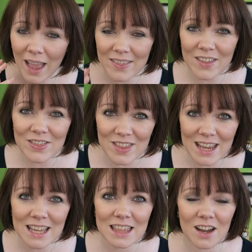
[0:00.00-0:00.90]
And the
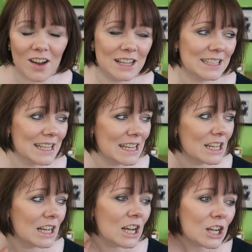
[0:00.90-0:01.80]
thing that I
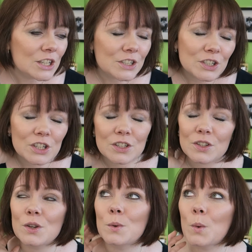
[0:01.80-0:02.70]
see
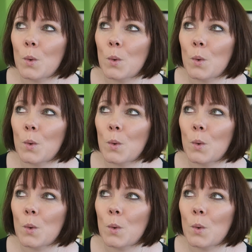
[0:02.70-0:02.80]
students do